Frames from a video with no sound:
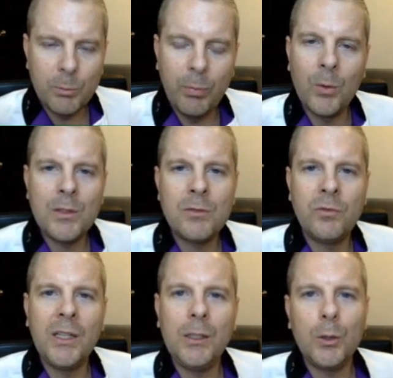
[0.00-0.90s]
bonus
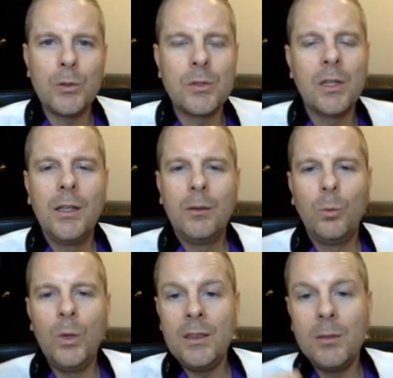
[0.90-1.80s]
videos
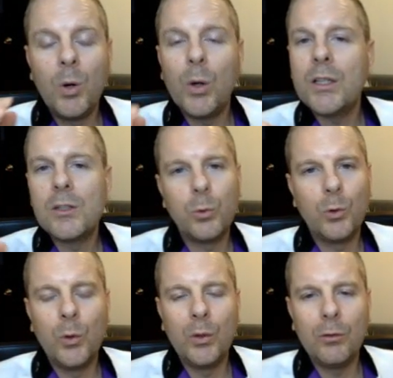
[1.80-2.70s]
when the markets were
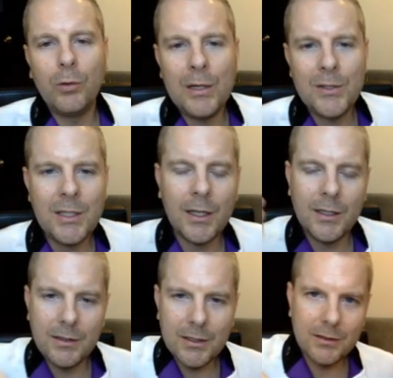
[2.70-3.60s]
going crazy. I
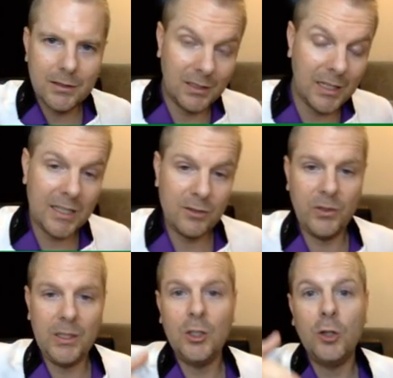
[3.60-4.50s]
did today's
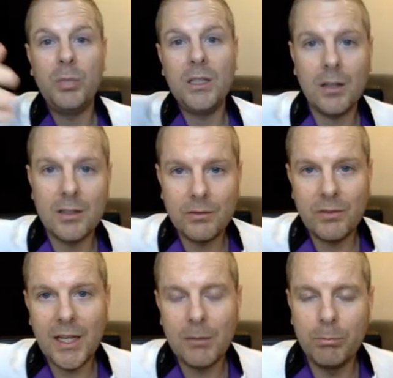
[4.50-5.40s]
video because of
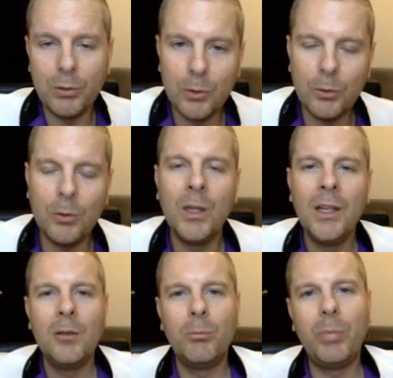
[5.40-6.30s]
that blue
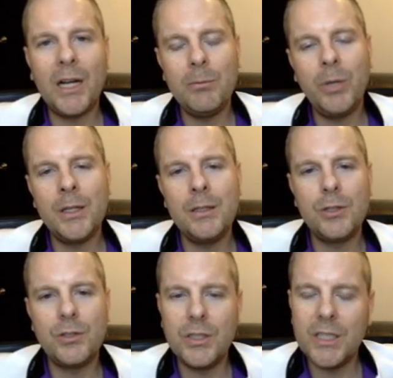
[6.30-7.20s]
buy button,
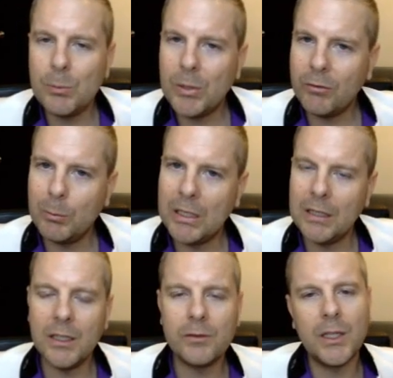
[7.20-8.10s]
just to keep everybody
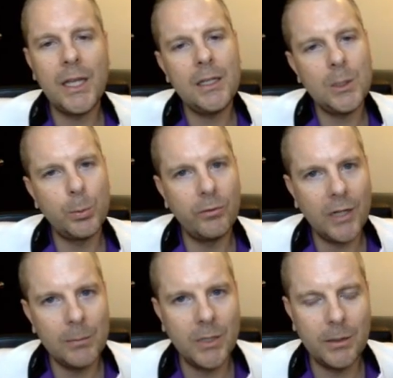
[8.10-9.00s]
level-headed, to
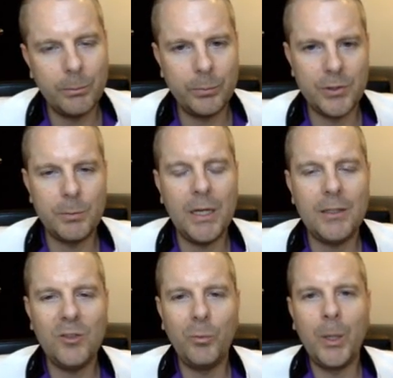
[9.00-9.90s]
provide my
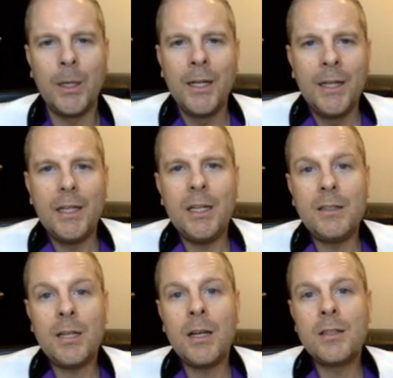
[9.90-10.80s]
perspective. But it
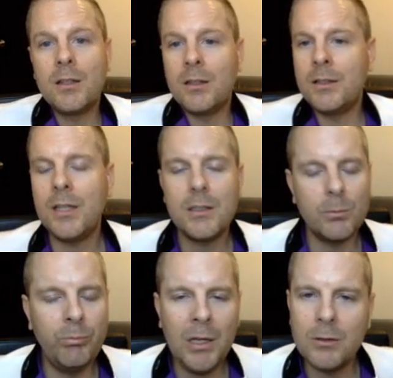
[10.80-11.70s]
takes a it takes a
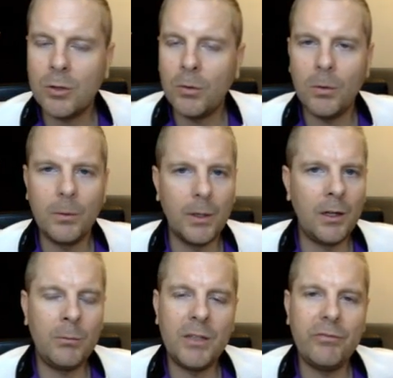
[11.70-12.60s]
big toll
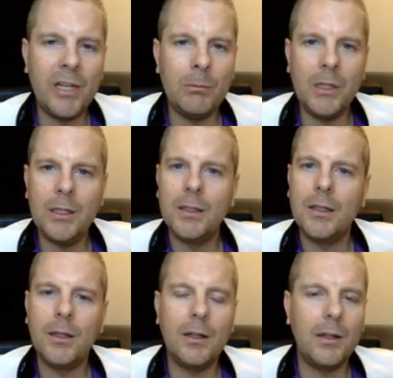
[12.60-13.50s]
on my family.
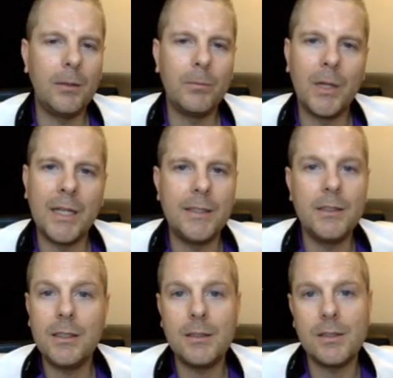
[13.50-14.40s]
Um, I
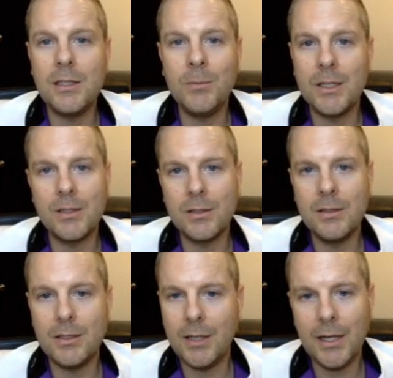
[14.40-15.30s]
didn't get to see my son
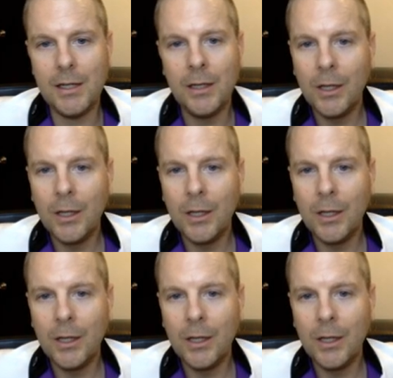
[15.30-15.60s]
today,